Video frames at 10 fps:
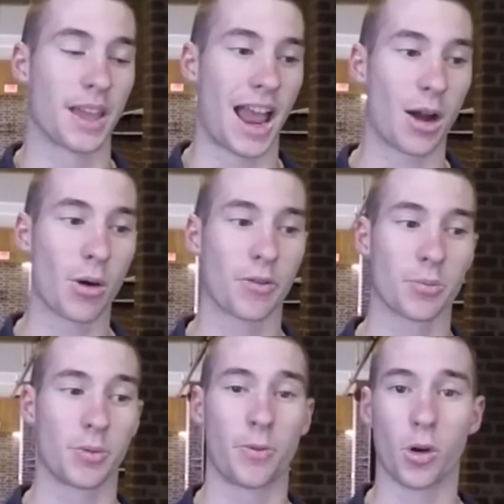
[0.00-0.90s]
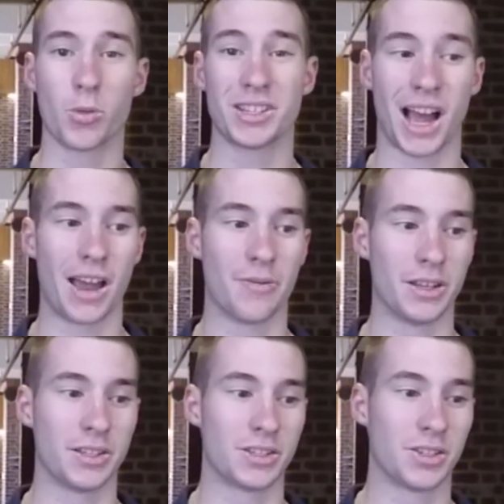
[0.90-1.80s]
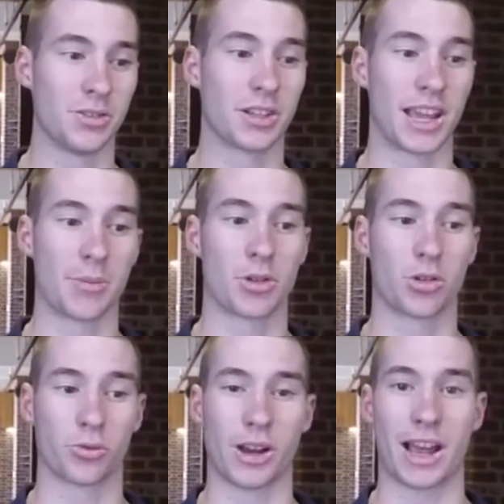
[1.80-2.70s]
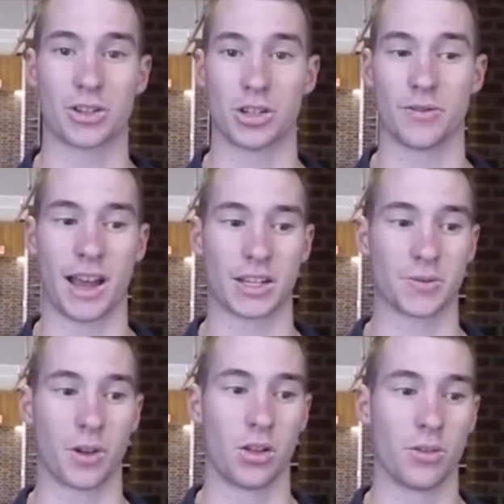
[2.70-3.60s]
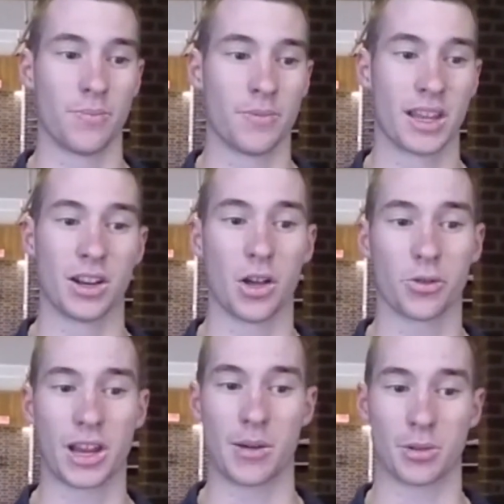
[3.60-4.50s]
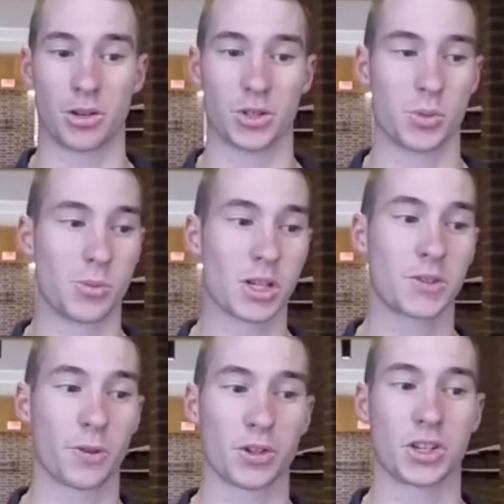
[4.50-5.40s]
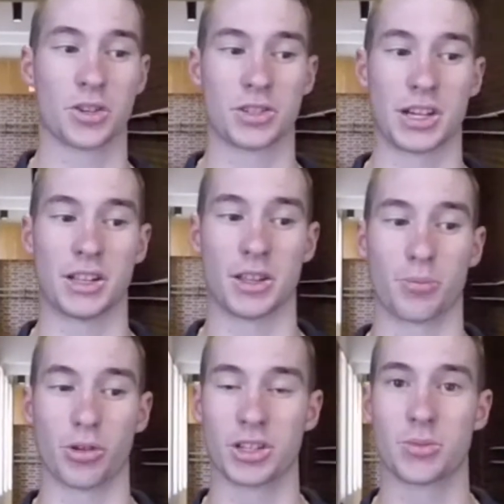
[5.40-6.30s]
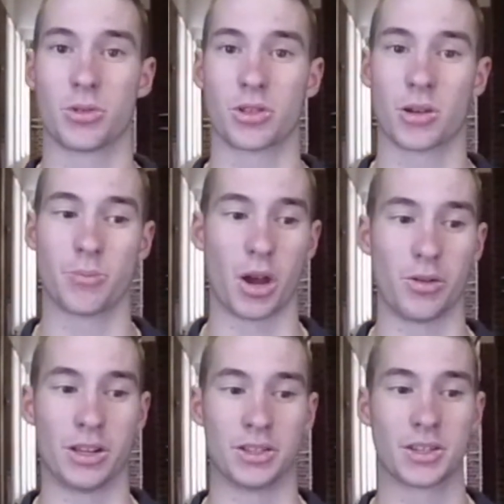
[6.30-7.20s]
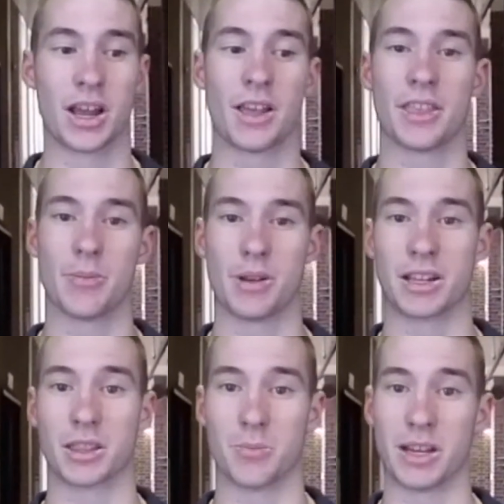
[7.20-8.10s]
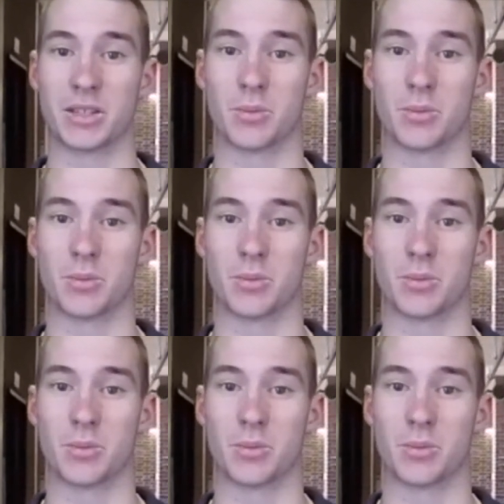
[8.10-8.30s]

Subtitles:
However, before we dive into the chemical reaction of asphalt and other chemicals, we must first understand the principal components that make the base